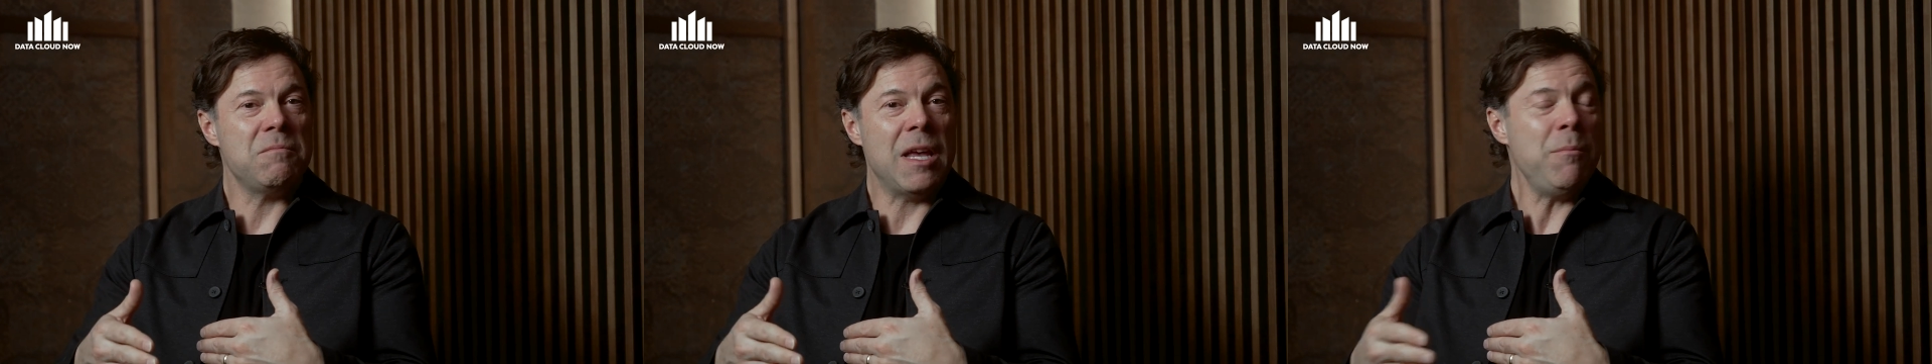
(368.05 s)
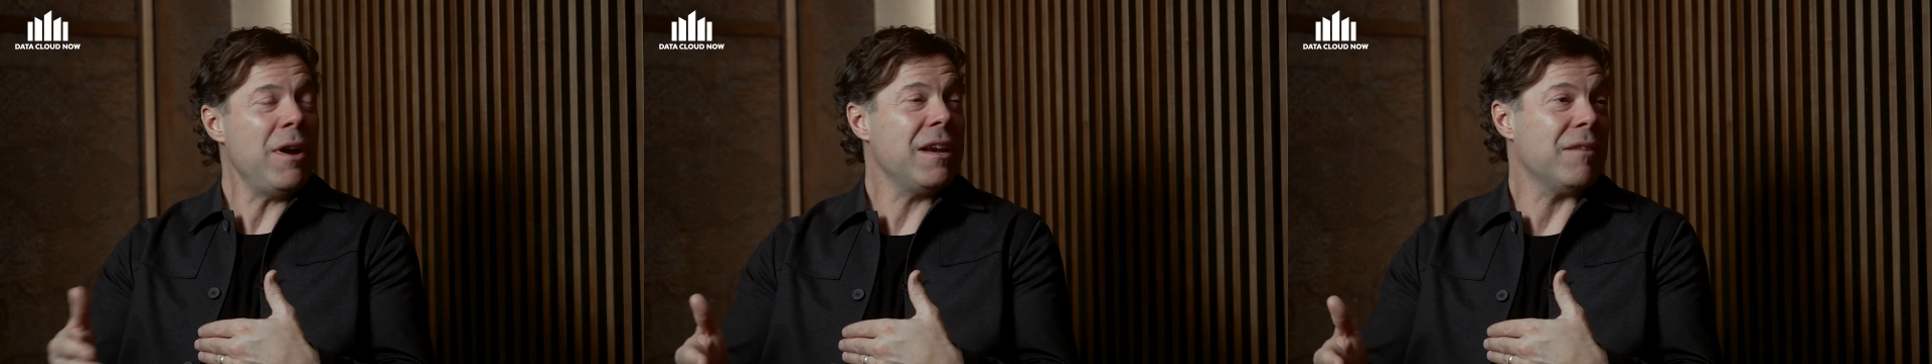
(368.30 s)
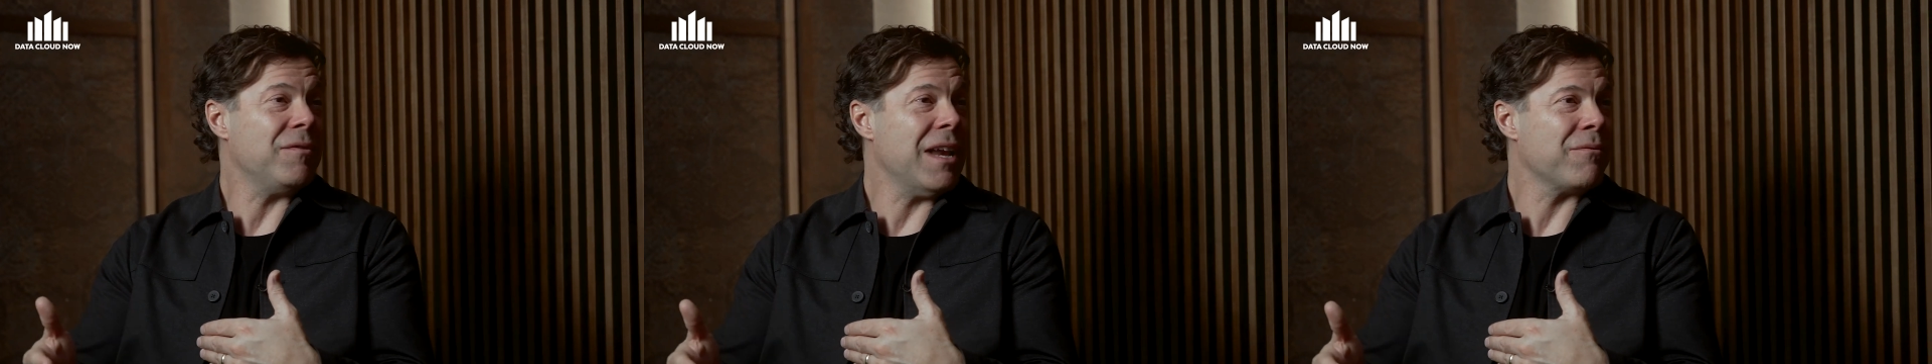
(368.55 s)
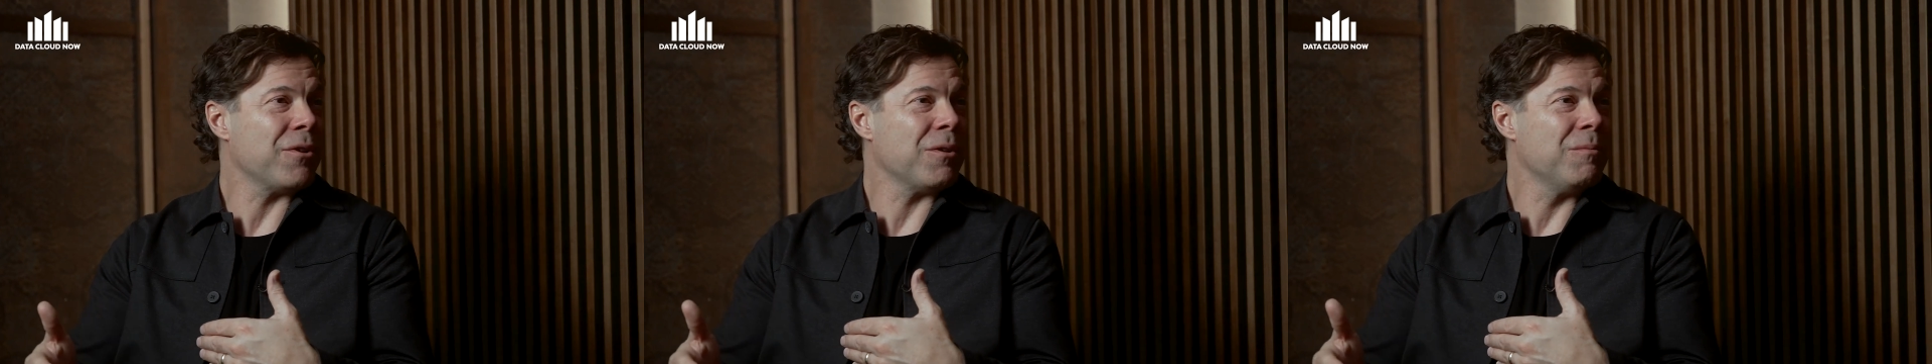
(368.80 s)
they might have
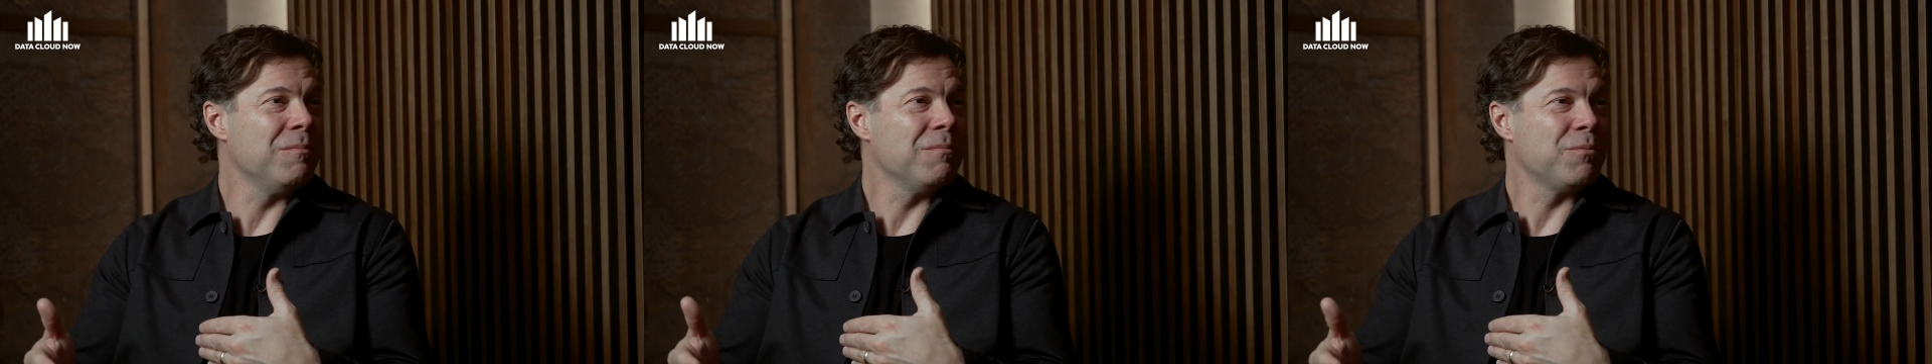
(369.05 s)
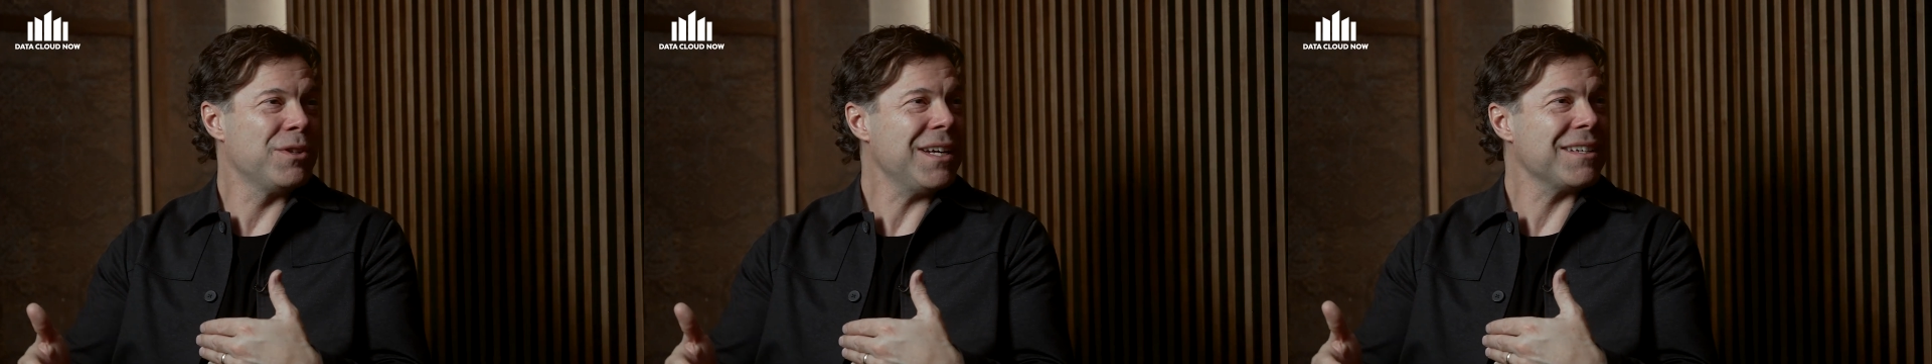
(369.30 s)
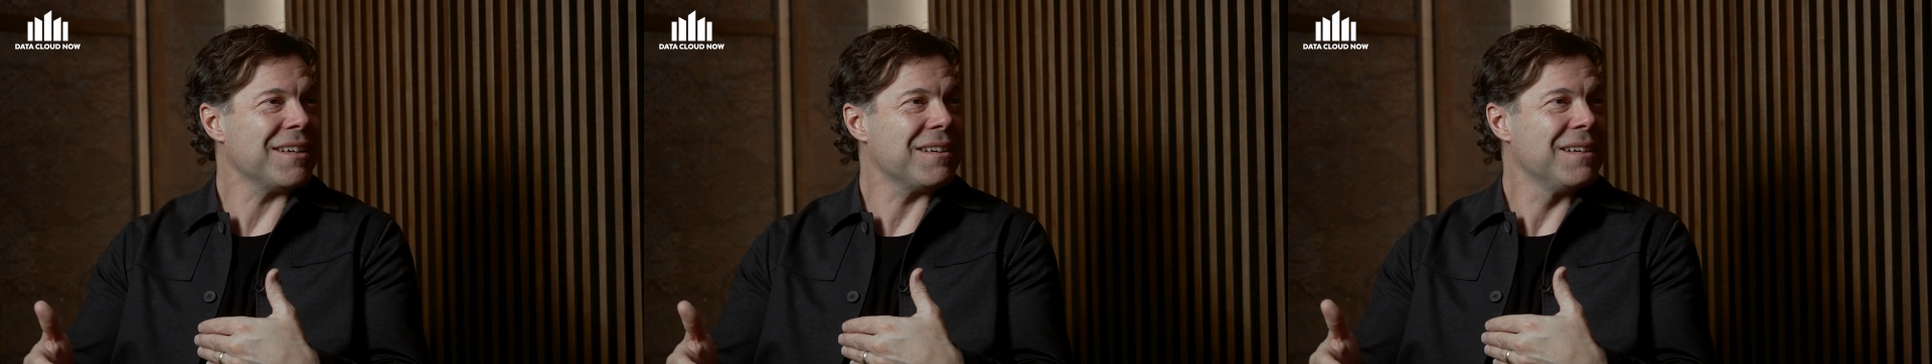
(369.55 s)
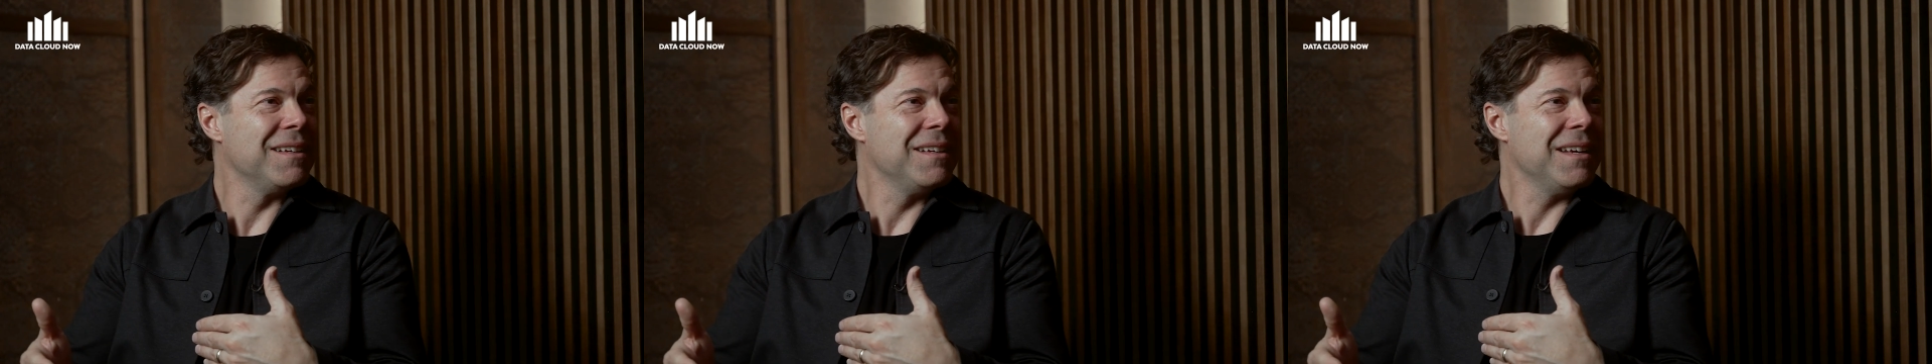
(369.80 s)
never predicted.